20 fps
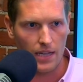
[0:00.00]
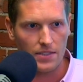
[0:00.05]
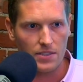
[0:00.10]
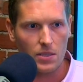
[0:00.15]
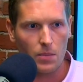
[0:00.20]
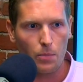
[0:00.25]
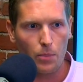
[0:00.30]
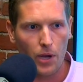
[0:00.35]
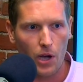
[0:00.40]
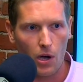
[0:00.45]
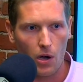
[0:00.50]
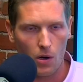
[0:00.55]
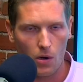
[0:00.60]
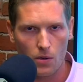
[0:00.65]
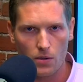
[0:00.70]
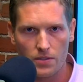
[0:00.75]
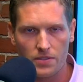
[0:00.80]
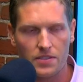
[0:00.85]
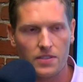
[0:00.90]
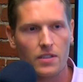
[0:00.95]
Let's
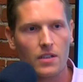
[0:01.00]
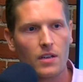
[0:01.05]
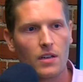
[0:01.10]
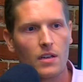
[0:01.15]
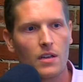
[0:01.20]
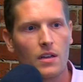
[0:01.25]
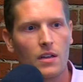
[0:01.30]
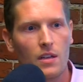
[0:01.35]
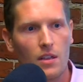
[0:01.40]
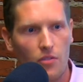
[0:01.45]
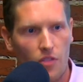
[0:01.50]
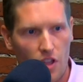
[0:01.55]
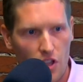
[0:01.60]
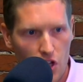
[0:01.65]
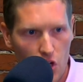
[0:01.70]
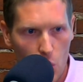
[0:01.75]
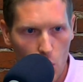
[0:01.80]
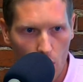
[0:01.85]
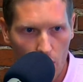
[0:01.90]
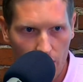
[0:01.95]
suppose that
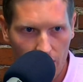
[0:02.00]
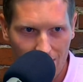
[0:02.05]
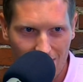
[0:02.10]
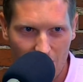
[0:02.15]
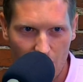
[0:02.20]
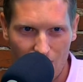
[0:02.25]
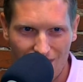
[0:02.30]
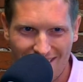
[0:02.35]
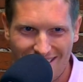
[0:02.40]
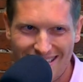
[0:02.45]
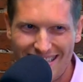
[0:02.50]
you are this little